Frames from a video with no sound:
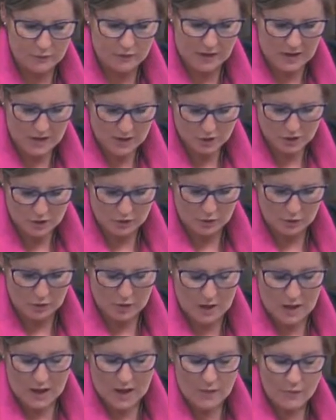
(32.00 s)
the issue
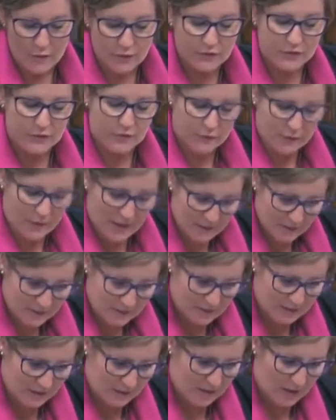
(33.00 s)
and the
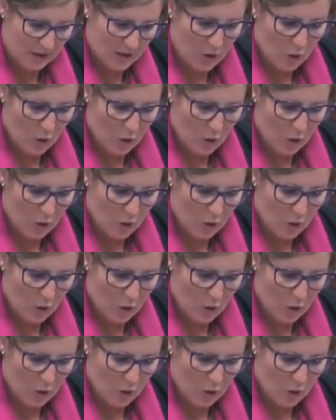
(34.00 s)
severity